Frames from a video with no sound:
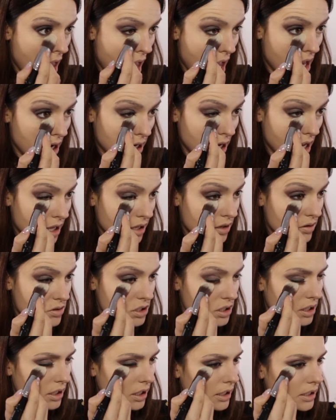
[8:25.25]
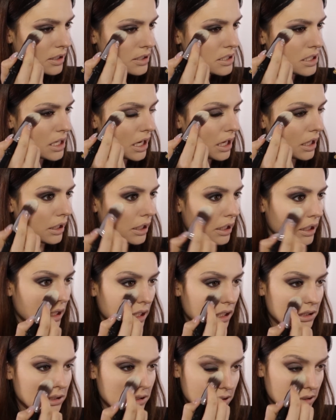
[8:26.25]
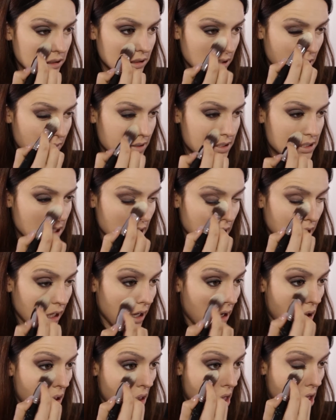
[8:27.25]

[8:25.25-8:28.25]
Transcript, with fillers: And I usually like set it like this. This is how I set it.